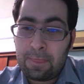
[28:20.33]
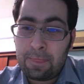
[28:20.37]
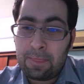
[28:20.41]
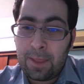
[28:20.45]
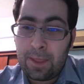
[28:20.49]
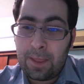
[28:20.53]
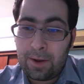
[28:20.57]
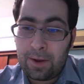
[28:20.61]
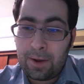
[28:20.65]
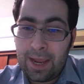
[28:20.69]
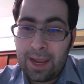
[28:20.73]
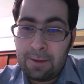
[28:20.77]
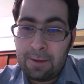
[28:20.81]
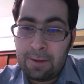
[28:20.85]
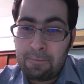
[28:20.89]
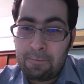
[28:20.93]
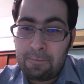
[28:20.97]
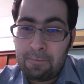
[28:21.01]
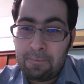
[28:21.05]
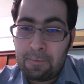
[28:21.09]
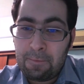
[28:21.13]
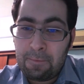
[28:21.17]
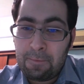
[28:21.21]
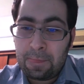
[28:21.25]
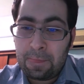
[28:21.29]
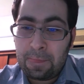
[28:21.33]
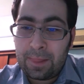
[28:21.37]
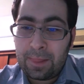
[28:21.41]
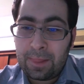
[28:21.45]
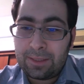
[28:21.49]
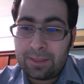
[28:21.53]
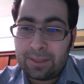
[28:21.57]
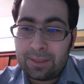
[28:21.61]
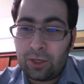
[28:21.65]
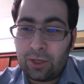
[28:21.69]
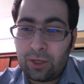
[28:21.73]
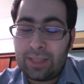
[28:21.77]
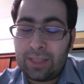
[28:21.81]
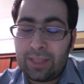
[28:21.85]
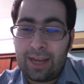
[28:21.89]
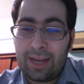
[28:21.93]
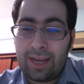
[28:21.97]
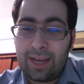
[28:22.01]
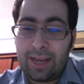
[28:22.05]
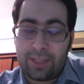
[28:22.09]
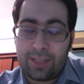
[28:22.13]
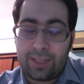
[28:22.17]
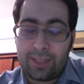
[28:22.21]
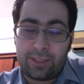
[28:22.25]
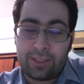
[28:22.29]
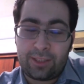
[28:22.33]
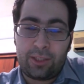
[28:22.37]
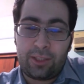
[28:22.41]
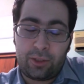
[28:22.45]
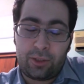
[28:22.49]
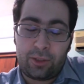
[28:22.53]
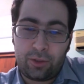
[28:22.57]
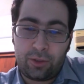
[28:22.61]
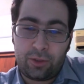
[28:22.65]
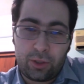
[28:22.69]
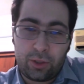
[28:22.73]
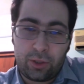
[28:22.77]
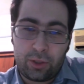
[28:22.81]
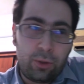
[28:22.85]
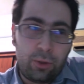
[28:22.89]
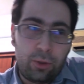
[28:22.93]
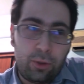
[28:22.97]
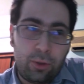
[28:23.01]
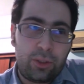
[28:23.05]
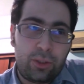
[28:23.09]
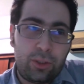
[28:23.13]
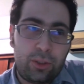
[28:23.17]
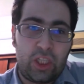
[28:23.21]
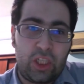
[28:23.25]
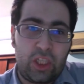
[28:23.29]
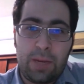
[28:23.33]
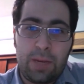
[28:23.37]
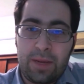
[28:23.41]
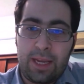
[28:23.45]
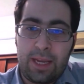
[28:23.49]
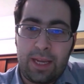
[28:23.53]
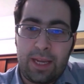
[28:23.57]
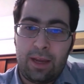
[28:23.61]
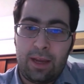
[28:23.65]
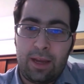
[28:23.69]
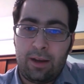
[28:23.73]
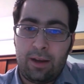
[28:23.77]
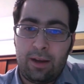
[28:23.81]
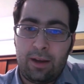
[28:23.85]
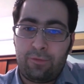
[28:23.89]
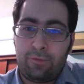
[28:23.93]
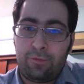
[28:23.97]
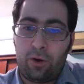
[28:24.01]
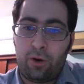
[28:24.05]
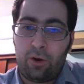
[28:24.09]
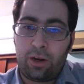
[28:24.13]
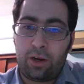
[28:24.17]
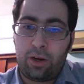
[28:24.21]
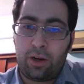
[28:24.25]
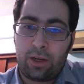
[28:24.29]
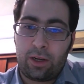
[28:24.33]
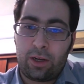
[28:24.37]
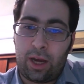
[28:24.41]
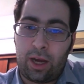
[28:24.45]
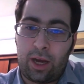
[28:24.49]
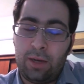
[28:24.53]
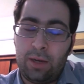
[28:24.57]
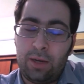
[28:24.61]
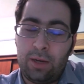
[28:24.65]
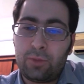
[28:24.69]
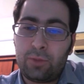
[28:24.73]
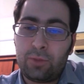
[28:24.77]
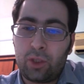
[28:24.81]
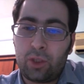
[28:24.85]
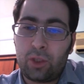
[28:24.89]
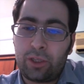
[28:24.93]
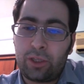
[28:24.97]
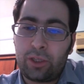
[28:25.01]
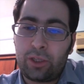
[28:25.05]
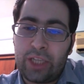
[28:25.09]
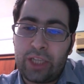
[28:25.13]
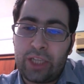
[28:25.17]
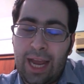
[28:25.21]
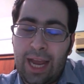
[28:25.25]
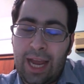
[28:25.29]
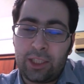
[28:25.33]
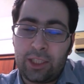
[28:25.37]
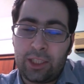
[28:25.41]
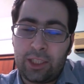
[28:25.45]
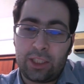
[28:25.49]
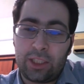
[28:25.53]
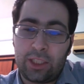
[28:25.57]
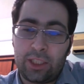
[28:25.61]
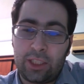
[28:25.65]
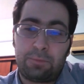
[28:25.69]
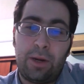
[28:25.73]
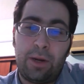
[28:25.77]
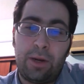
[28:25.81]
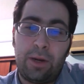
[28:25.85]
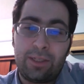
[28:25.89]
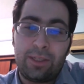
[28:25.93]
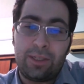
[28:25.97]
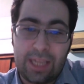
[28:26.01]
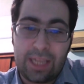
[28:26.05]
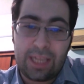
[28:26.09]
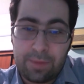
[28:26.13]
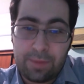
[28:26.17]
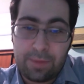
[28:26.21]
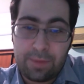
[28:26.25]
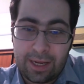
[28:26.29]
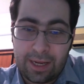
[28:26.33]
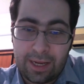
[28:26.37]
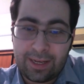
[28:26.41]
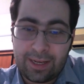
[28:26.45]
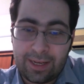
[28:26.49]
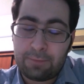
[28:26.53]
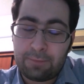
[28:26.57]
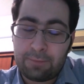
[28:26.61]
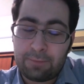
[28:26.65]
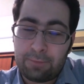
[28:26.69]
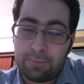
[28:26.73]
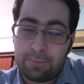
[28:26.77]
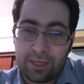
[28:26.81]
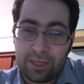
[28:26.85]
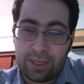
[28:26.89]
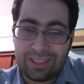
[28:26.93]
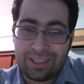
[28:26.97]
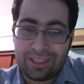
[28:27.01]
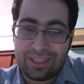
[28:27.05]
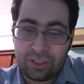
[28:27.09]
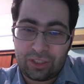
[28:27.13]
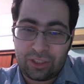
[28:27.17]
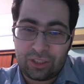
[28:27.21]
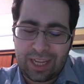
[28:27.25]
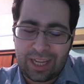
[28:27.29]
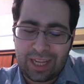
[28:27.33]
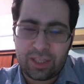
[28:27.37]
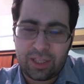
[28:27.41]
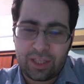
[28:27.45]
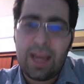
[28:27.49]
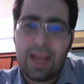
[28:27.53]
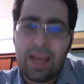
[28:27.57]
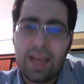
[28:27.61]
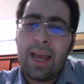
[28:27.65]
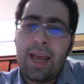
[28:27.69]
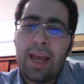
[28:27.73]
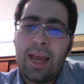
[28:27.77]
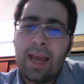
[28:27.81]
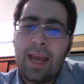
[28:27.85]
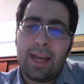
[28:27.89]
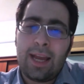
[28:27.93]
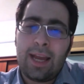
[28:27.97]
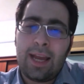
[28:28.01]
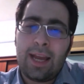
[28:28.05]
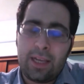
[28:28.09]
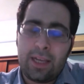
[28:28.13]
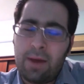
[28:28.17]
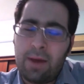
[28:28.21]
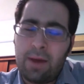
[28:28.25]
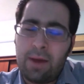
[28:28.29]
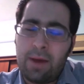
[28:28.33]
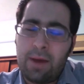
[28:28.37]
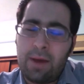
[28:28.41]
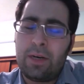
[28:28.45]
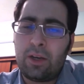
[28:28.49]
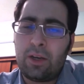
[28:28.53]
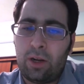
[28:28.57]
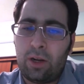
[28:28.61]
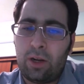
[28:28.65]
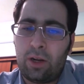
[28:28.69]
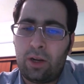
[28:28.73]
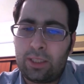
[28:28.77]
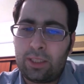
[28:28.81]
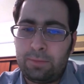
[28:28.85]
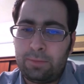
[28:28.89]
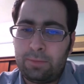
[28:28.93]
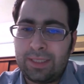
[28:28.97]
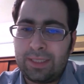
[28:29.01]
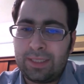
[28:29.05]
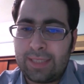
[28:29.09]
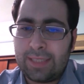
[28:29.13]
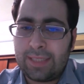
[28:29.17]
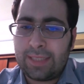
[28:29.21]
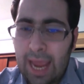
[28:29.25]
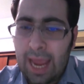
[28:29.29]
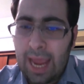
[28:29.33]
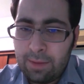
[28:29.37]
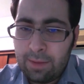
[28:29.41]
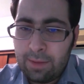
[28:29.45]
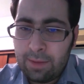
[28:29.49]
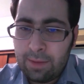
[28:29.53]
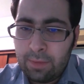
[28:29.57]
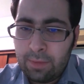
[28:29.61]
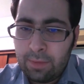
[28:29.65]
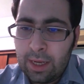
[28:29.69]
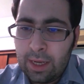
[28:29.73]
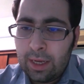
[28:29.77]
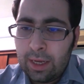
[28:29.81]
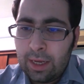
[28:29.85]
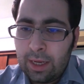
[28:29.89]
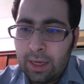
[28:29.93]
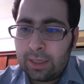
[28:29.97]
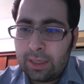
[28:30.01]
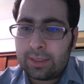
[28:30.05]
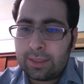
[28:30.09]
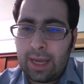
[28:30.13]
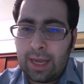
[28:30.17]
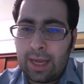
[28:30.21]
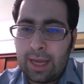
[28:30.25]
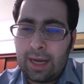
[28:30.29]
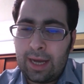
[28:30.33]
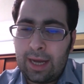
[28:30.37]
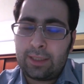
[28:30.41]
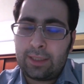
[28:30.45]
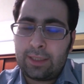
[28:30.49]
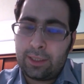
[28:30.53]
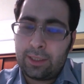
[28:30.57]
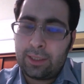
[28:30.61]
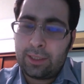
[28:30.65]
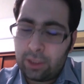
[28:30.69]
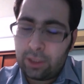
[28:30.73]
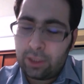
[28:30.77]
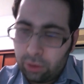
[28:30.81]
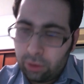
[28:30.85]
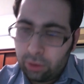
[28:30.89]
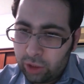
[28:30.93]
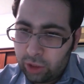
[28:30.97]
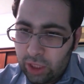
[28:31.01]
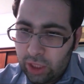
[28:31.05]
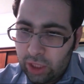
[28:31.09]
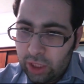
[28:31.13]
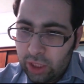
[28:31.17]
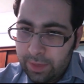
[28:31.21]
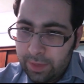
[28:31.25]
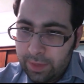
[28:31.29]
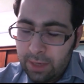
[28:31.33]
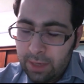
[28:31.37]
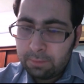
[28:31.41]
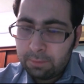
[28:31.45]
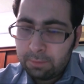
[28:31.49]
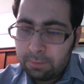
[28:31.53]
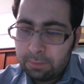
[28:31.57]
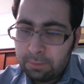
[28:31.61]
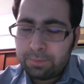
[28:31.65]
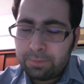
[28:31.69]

Okay? So the 32 GB for column store cache is per DB, not per instance. And in-memory OLTP same is the 32 GB,